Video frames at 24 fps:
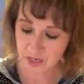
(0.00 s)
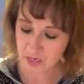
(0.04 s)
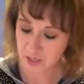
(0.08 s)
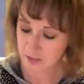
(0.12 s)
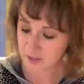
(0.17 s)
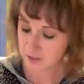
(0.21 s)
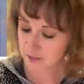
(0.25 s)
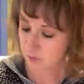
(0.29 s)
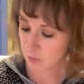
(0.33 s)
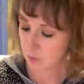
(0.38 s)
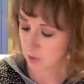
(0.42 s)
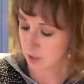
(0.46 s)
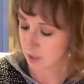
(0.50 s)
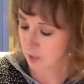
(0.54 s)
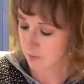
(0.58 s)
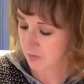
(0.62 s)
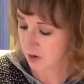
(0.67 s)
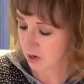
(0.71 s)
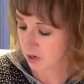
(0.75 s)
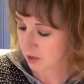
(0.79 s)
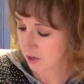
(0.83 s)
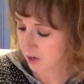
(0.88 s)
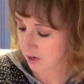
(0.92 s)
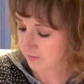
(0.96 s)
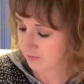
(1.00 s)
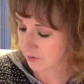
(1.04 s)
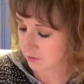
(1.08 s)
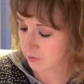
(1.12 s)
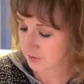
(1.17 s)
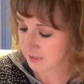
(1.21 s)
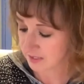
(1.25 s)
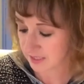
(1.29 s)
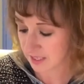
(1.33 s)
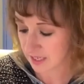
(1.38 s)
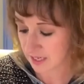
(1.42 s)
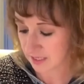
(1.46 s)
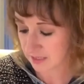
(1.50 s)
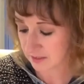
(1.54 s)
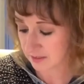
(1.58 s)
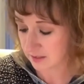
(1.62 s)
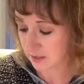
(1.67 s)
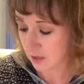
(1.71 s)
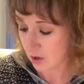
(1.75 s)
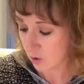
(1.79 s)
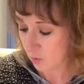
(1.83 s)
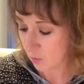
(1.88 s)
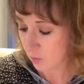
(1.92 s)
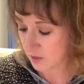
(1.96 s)
So we're going to mark off those things
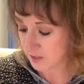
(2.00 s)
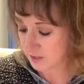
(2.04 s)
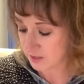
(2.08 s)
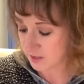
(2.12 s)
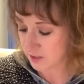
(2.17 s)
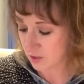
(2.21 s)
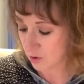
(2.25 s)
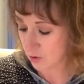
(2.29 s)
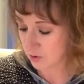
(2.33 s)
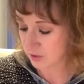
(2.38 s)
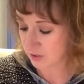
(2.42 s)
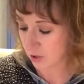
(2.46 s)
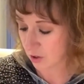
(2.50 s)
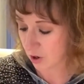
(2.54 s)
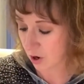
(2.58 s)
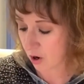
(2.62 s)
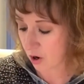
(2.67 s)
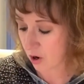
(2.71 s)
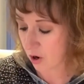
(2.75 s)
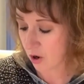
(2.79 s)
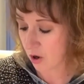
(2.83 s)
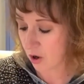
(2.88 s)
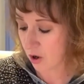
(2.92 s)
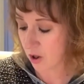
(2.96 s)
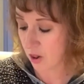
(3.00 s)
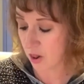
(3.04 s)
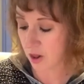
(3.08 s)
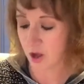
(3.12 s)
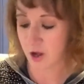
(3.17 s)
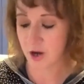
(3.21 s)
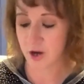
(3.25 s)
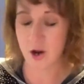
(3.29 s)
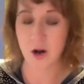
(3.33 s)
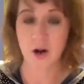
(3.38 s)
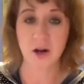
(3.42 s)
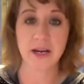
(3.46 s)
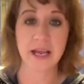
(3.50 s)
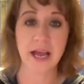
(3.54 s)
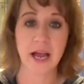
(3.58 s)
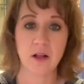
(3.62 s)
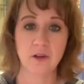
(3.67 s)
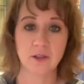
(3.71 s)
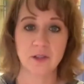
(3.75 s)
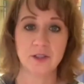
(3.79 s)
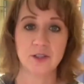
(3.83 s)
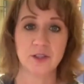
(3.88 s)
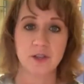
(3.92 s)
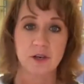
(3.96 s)
once those are all on our
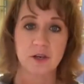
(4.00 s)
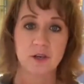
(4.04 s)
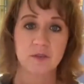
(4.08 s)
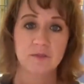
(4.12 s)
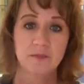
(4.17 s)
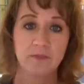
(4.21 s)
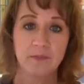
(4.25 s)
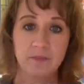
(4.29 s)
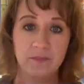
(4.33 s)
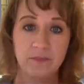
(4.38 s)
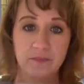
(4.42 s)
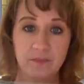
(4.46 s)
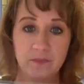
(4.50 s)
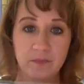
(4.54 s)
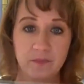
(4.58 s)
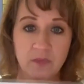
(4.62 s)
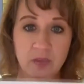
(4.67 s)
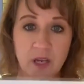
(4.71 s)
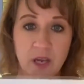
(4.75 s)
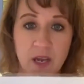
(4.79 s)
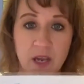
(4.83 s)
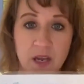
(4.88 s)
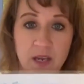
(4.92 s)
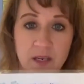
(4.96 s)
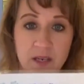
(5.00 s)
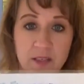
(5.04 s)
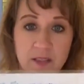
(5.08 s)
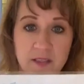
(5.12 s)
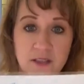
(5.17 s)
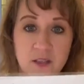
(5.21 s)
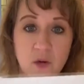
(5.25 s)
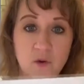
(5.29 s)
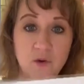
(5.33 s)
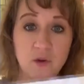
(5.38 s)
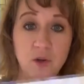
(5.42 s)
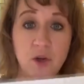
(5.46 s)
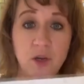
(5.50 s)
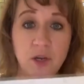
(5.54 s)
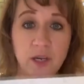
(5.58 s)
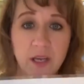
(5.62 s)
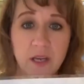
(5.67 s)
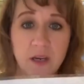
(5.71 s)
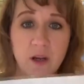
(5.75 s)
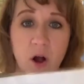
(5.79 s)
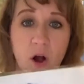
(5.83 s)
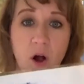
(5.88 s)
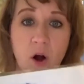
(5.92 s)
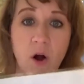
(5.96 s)
calendar. Okay. So look
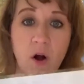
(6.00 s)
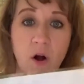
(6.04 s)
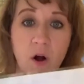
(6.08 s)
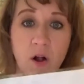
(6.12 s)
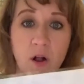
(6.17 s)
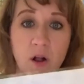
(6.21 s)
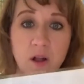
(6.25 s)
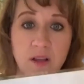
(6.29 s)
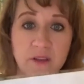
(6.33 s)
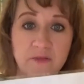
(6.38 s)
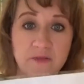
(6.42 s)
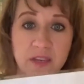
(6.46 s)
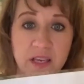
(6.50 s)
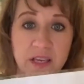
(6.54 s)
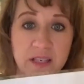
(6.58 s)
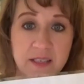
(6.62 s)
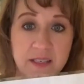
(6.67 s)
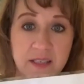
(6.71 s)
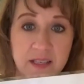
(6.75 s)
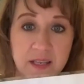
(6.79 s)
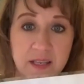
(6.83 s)
at all of these